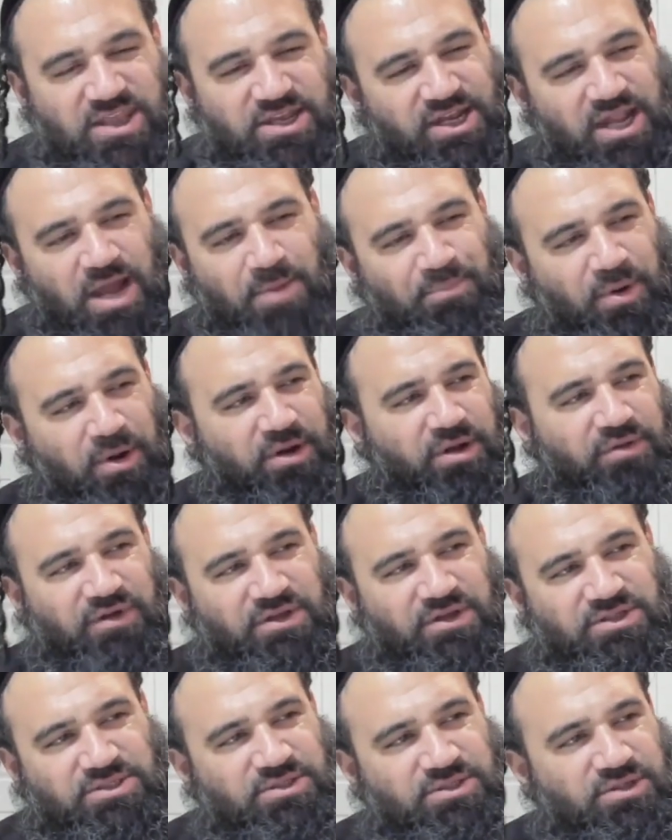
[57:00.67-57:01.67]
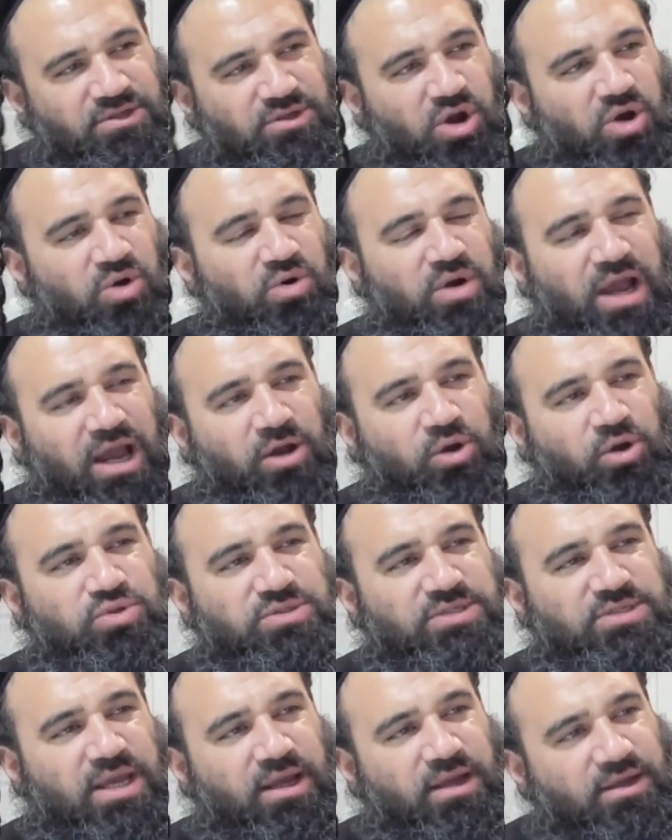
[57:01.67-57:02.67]
You're not part of us. Go,
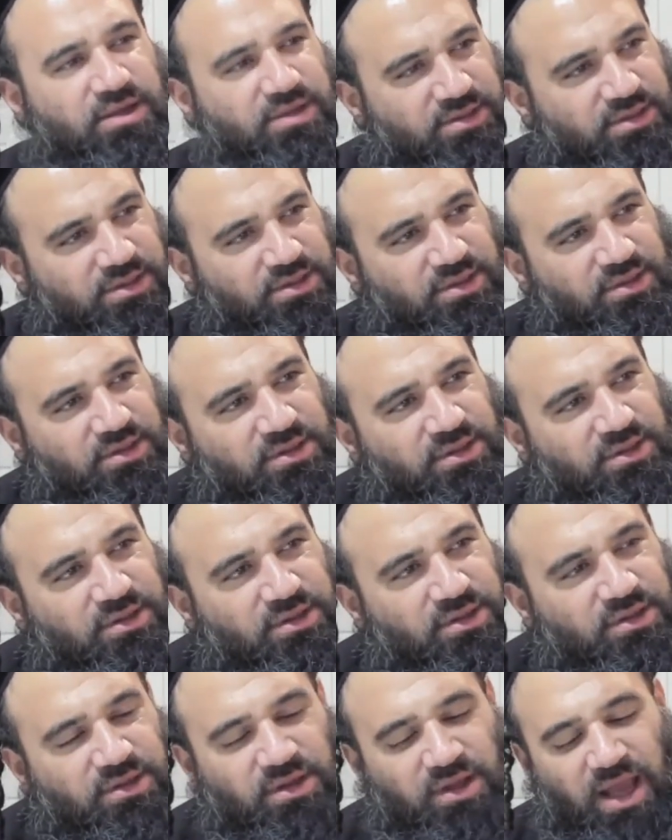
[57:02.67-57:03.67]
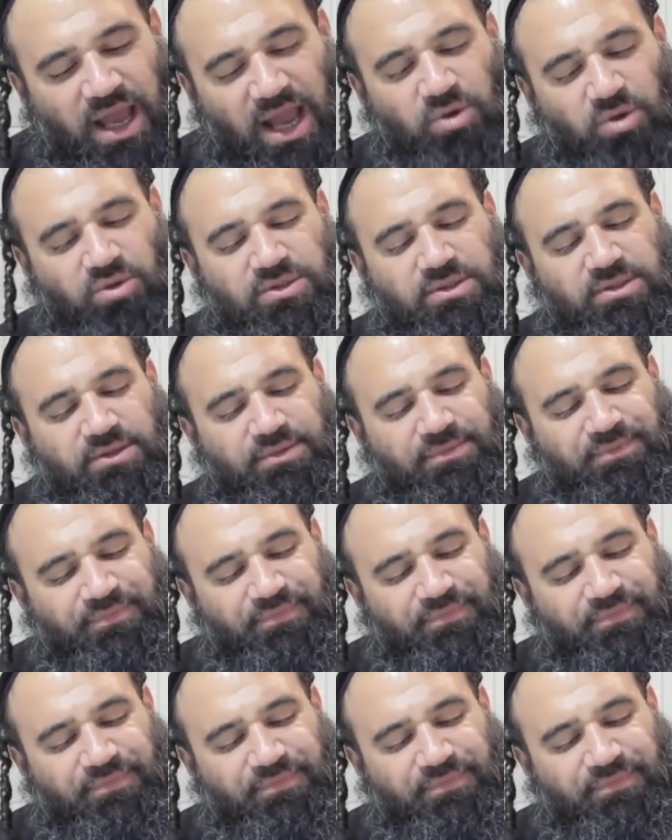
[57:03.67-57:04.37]
Achutza. Out.